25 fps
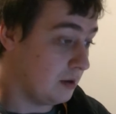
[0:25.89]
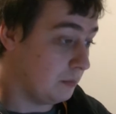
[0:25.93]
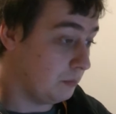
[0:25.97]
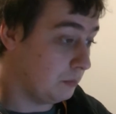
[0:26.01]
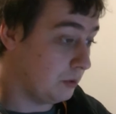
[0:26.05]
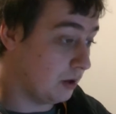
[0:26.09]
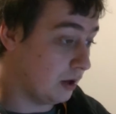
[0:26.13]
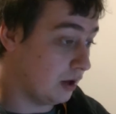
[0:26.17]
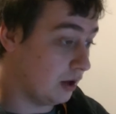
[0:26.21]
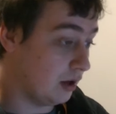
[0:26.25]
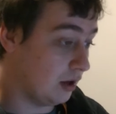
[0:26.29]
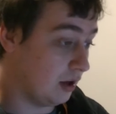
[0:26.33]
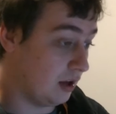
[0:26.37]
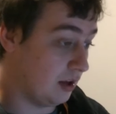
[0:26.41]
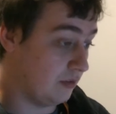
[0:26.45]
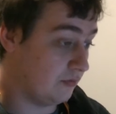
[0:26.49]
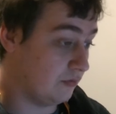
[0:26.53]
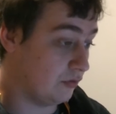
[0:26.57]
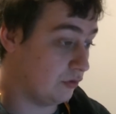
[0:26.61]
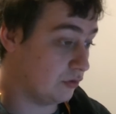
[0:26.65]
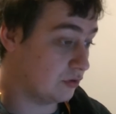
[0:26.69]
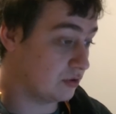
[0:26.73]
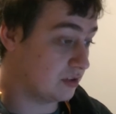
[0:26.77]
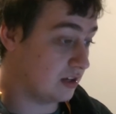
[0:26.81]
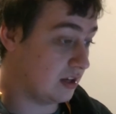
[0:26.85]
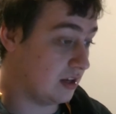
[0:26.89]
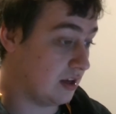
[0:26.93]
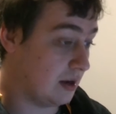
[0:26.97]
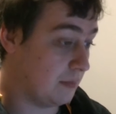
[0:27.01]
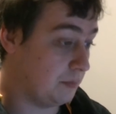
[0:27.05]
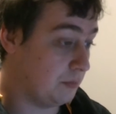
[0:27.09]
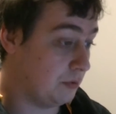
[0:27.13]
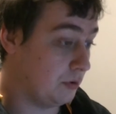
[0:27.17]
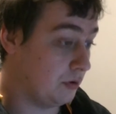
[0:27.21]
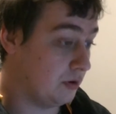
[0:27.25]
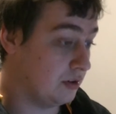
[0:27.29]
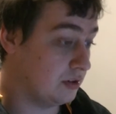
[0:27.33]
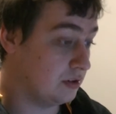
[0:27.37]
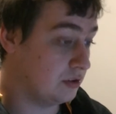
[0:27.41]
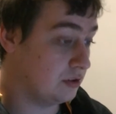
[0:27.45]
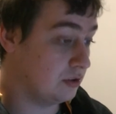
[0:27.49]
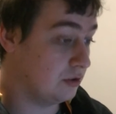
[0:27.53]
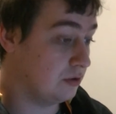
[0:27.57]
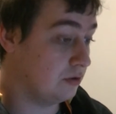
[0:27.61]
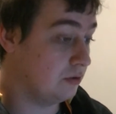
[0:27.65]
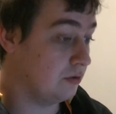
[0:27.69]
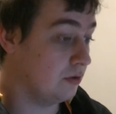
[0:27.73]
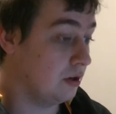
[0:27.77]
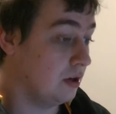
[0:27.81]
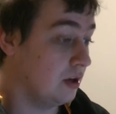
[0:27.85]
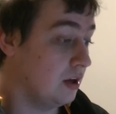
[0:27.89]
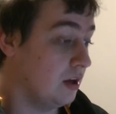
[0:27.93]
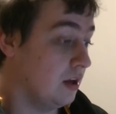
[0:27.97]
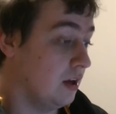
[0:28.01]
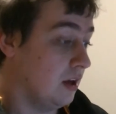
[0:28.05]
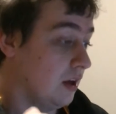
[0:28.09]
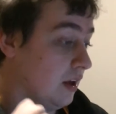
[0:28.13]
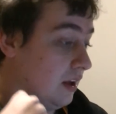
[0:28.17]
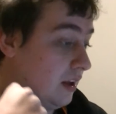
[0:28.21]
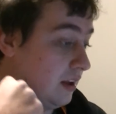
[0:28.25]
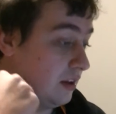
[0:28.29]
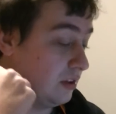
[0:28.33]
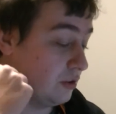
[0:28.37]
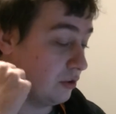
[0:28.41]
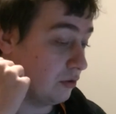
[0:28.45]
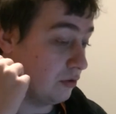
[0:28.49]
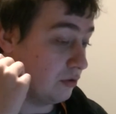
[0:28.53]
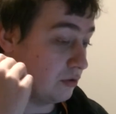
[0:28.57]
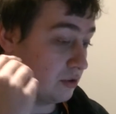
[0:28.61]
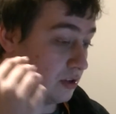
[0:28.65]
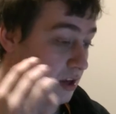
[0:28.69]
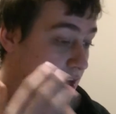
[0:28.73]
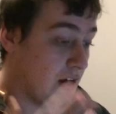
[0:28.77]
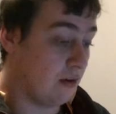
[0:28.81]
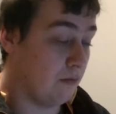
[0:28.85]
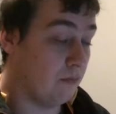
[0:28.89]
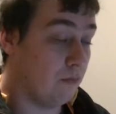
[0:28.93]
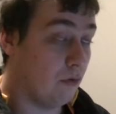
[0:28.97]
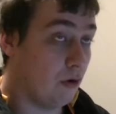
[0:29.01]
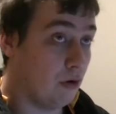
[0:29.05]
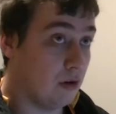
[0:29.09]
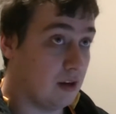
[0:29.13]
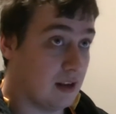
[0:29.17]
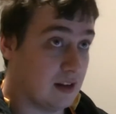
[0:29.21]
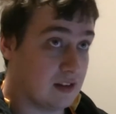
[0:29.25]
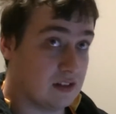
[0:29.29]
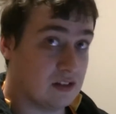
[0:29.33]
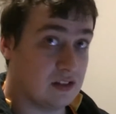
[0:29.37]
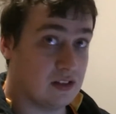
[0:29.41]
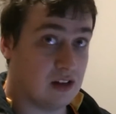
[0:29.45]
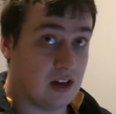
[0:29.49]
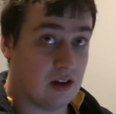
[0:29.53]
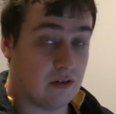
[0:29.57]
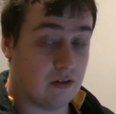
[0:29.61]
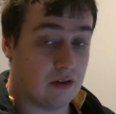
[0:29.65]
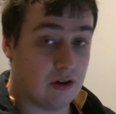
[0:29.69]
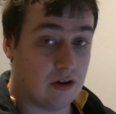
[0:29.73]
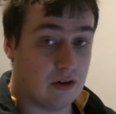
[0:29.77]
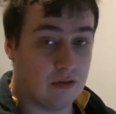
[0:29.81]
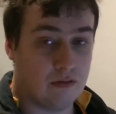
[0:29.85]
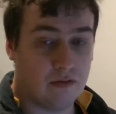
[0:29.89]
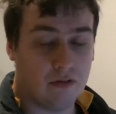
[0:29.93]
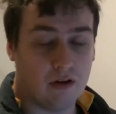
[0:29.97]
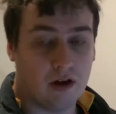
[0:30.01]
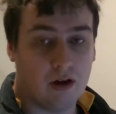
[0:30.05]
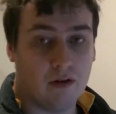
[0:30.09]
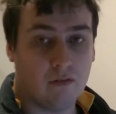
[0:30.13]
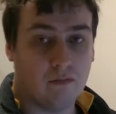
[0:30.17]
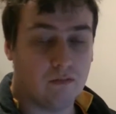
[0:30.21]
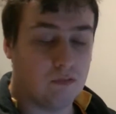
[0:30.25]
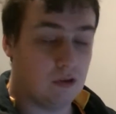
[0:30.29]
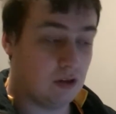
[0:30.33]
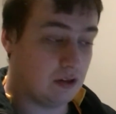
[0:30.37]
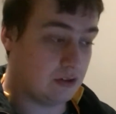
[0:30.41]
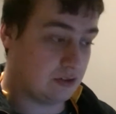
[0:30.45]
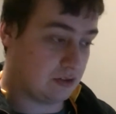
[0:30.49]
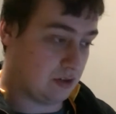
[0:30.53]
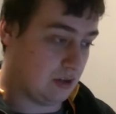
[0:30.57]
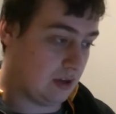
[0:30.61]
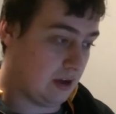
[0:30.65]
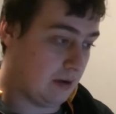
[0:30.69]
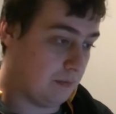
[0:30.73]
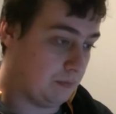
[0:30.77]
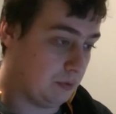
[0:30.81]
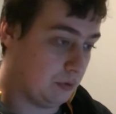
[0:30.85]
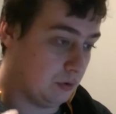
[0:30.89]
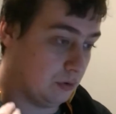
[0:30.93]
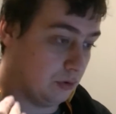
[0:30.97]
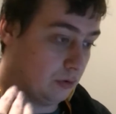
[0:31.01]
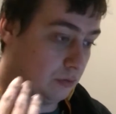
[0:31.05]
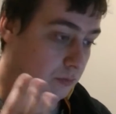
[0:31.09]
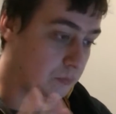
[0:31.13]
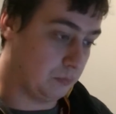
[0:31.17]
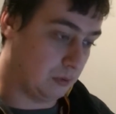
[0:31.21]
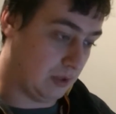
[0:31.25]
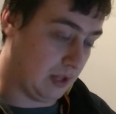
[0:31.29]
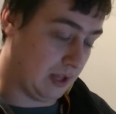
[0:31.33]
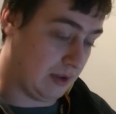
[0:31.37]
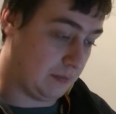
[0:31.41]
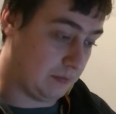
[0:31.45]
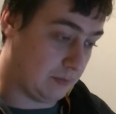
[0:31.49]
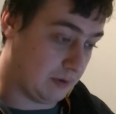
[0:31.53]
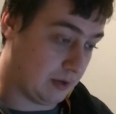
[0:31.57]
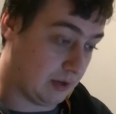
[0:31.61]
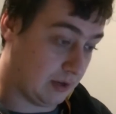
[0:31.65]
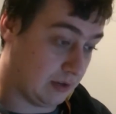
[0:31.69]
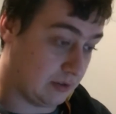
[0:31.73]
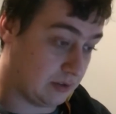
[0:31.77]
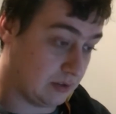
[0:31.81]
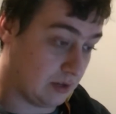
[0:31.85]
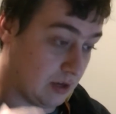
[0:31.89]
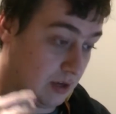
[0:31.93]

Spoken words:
But unfortunately, are put into a warlike scenario once Paul, played by